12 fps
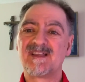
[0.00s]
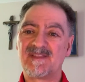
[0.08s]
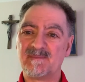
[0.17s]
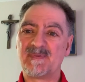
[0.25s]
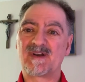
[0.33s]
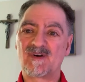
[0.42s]

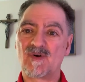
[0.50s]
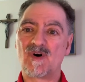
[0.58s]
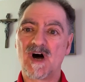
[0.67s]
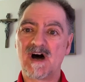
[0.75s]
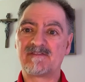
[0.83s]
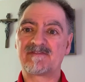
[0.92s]
the better
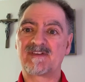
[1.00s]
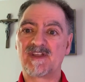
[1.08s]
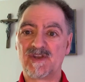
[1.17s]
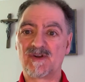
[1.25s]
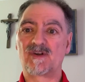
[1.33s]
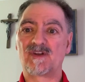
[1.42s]
off
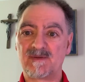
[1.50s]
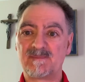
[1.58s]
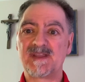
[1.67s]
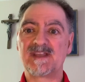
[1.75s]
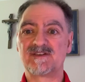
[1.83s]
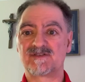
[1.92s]
you're going to
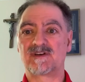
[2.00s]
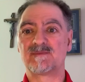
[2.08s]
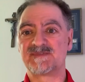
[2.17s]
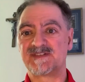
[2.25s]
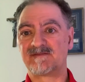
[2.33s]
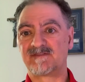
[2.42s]
be in
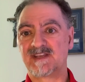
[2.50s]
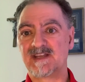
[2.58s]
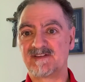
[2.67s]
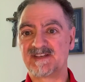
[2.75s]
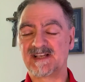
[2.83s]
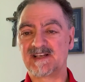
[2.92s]
terms of
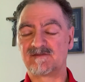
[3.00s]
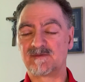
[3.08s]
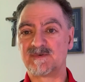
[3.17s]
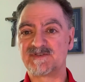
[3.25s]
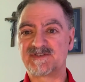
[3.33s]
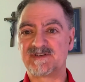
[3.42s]
giving
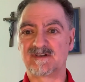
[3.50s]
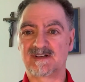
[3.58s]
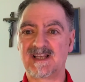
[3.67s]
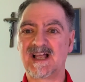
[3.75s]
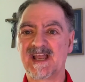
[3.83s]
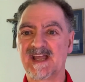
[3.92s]
deliverables to your
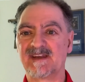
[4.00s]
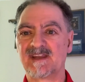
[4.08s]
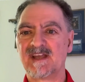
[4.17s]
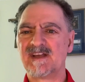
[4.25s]
client.